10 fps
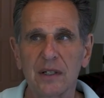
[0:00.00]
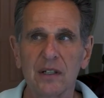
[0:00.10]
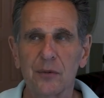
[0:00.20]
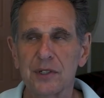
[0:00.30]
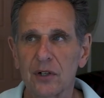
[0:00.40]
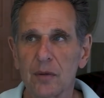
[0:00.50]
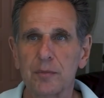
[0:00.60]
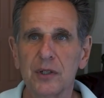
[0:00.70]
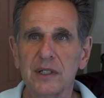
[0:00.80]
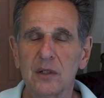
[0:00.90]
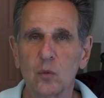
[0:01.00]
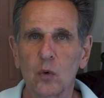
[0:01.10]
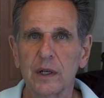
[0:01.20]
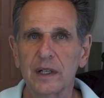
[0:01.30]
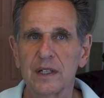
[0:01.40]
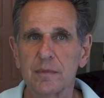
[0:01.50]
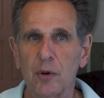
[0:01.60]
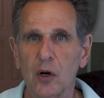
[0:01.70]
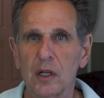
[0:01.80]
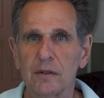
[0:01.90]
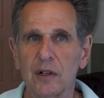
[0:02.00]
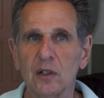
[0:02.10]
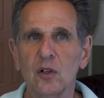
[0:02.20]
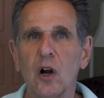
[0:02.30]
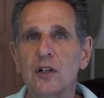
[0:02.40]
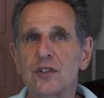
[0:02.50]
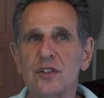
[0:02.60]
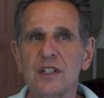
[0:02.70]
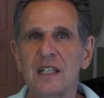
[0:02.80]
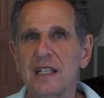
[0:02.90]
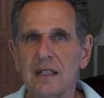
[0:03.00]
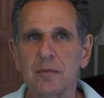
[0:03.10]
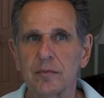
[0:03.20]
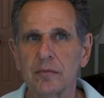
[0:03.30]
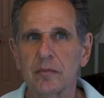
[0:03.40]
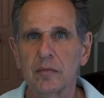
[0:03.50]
In other words, her ability to work as part of a large team,